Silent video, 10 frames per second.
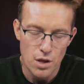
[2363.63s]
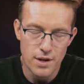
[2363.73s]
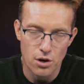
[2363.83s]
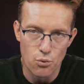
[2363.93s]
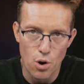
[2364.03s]

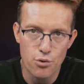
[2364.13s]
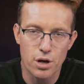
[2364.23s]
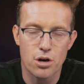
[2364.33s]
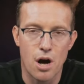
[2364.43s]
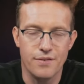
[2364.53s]
There are woke
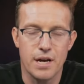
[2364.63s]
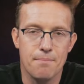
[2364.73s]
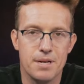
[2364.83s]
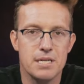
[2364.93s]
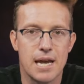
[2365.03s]
coffee
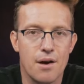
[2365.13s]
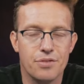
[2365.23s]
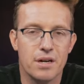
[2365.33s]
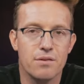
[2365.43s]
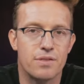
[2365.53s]
companies out
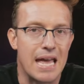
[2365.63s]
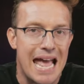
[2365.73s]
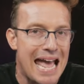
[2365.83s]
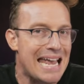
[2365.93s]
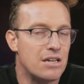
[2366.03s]
there. They
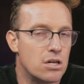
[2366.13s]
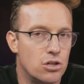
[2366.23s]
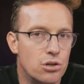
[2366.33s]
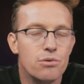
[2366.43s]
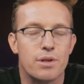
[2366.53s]
hate
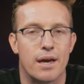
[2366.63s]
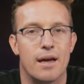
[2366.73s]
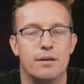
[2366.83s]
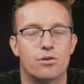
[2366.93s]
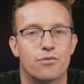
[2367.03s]
you. They
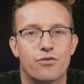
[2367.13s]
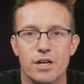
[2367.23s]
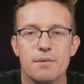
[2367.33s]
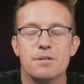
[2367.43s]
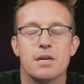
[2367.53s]
hate your
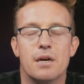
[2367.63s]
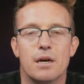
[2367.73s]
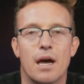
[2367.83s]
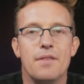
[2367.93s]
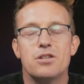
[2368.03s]
freedoms.
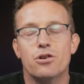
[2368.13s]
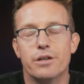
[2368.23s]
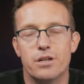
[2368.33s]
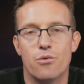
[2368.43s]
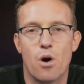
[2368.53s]
And they
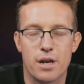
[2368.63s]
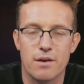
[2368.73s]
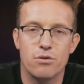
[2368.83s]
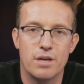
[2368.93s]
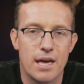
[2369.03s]
certainly don't want to
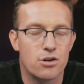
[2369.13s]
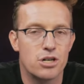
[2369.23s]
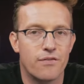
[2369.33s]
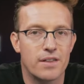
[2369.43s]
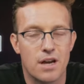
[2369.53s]
give you the energy
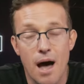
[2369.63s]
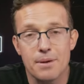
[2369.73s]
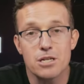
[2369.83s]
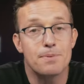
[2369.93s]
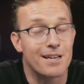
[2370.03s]
to fight the
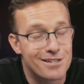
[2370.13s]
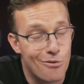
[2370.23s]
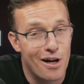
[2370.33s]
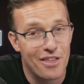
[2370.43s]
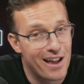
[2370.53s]
communists because,
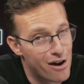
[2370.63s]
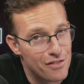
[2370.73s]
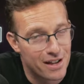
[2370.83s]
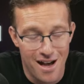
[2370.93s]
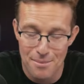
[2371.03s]
well, they are
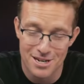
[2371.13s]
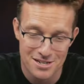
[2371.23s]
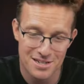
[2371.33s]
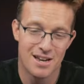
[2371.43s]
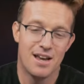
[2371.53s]
the
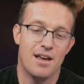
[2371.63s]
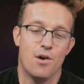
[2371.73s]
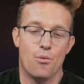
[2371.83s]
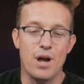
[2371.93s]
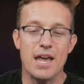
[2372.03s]
communists.
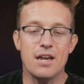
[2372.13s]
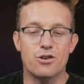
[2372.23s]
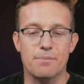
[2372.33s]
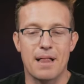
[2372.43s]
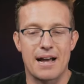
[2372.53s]
We
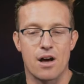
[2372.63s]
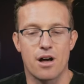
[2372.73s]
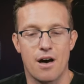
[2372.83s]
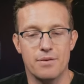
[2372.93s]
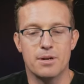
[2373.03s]
drink blackout
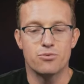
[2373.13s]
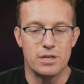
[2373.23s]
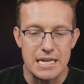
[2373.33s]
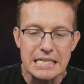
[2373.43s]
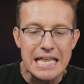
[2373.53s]
coffee because we
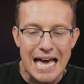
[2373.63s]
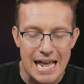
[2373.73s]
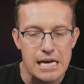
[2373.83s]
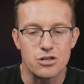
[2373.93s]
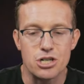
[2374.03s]
need that
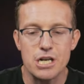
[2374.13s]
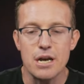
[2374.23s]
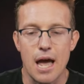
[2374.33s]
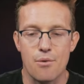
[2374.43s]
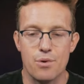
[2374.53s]

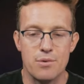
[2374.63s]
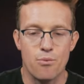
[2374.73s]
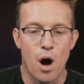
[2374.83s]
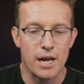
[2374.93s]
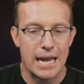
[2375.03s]
energy and we
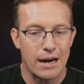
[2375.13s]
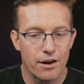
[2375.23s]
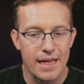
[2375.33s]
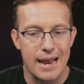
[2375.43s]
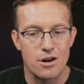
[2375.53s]
want to
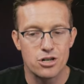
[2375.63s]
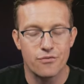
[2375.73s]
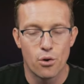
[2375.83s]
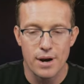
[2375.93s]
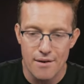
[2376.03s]
carry that energy
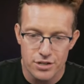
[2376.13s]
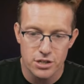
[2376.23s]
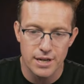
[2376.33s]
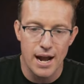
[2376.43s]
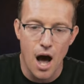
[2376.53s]
forward every
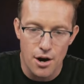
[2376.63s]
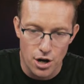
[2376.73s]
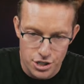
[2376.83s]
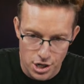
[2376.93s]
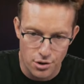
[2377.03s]
single day on
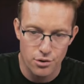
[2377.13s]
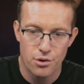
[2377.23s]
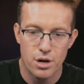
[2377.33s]
our show.